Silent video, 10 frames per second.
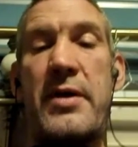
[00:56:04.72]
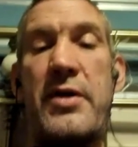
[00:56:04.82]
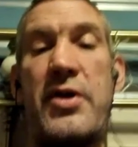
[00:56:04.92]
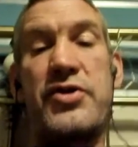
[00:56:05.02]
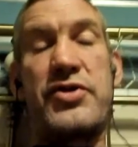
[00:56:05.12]

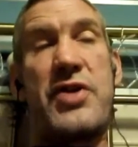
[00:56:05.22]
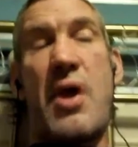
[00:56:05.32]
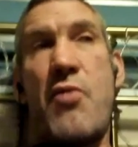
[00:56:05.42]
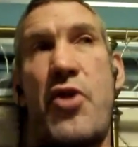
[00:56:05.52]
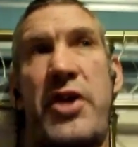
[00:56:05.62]
You just
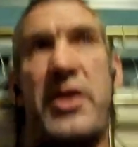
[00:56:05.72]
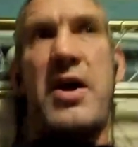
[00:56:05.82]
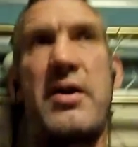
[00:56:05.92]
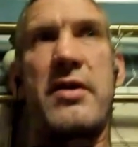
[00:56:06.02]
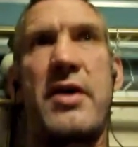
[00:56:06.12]
done what you
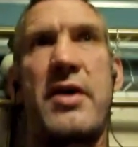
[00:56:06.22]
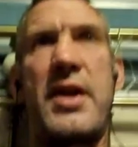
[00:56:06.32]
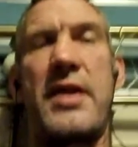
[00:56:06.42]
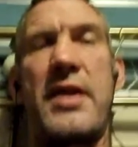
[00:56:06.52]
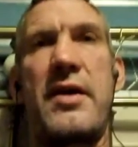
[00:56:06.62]
did,
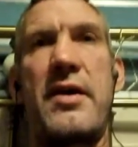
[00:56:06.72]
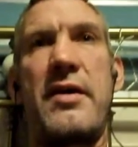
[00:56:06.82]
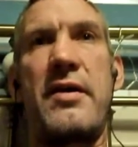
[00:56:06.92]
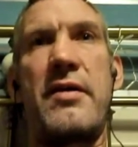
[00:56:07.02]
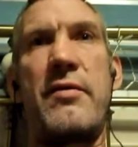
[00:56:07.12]
and
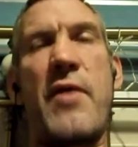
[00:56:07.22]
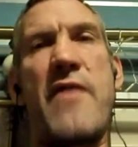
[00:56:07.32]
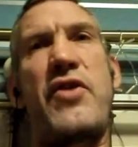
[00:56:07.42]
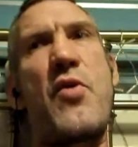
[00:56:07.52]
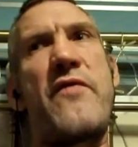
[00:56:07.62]

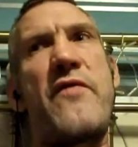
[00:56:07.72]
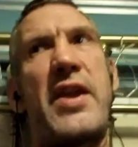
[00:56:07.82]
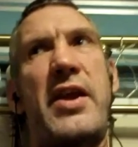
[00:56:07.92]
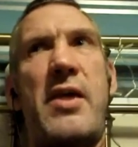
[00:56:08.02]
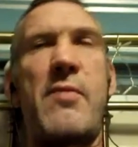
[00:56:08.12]
whether you
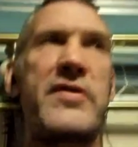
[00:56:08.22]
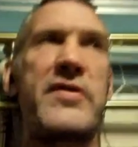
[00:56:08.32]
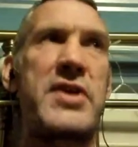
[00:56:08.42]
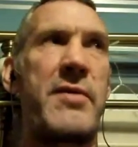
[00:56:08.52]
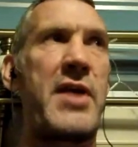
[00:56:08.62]
invented it, whether
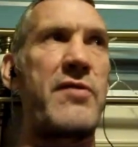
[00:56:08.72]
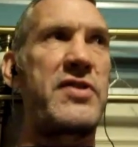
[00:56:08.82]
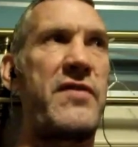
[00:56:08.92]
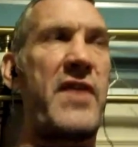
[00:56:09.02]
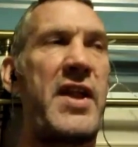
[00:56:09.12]
someone else
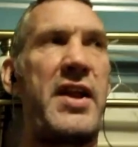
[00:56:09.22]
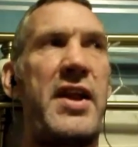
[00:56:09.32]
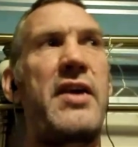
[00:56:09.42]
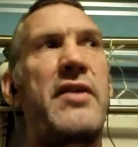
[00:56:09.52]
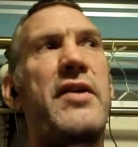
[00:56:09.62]
invented
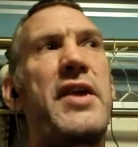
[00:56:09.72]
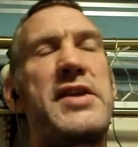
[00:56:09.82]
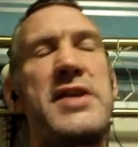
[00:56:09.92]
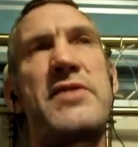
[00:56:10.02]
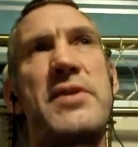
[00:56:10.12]
it, it
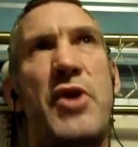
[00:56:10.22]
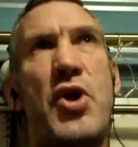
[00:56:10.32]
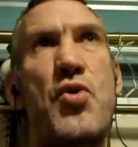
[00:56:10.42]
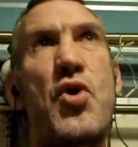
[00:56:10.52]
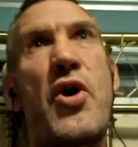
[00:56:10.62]
seems to be
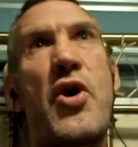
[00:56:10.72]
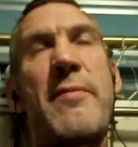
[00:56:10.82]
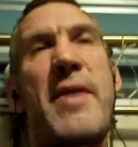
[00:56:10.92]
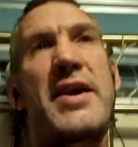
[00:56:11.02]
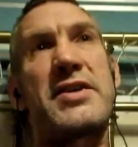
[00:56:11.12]
who got in the
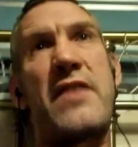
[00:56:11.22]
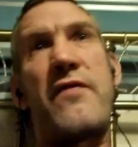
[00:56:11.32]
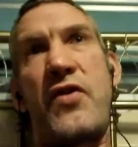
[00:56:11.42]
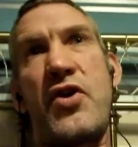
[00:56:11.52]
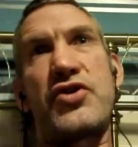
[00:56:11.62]
magazine
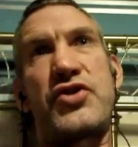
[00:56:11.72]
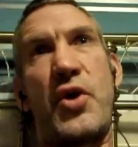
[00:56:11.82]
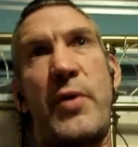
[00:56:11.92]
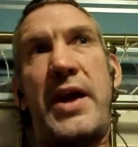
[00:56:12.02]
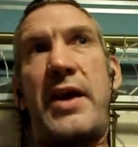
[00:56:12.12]
first
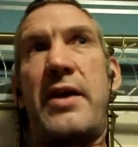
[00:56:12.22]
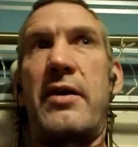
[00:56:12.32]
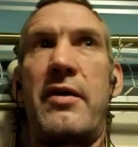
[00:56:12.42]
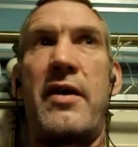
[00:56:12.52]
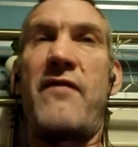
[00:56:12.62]
doing it,
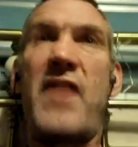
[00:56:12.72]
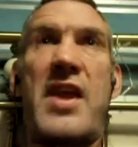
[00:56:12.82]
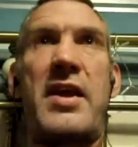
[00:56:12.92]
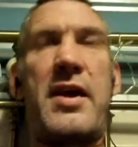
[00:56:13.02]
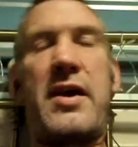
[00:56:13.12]

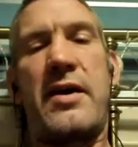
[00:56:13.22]
invented it.